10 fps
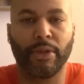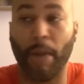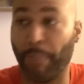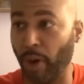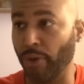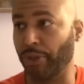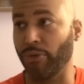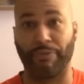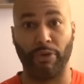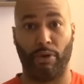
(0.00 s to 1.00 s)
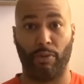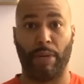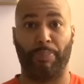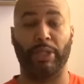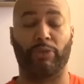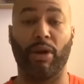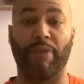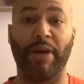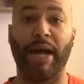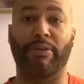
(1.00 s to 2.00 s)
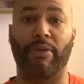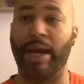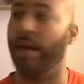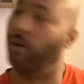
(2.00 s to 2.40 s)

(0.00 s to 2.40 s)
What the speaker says: Opposed to if you don't want to put 25 grand.